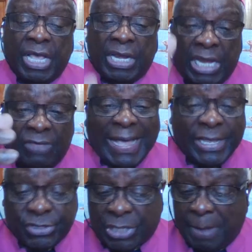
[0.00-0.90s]
A
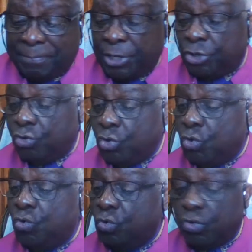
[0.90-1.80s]
liver is something you
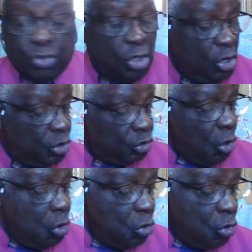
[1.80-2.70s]
use
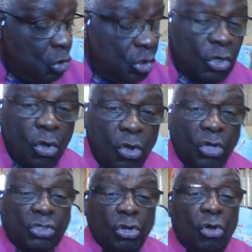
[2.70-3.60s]
to
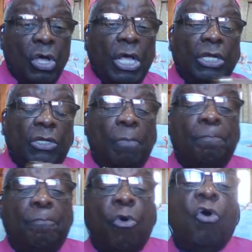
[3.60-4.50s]

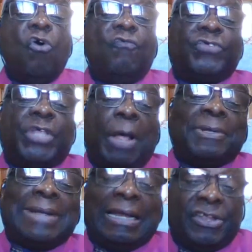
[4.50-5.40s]
move
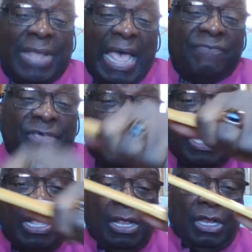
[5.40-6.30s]
something that is heavy.
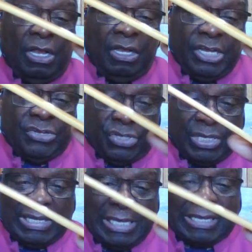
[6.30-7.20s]
This
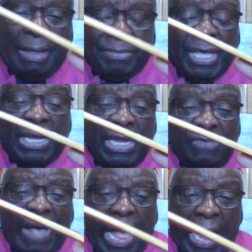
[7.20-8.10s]
can be a
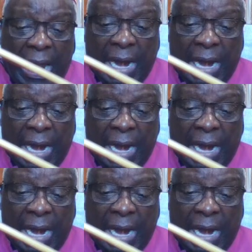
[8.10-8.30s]
lever.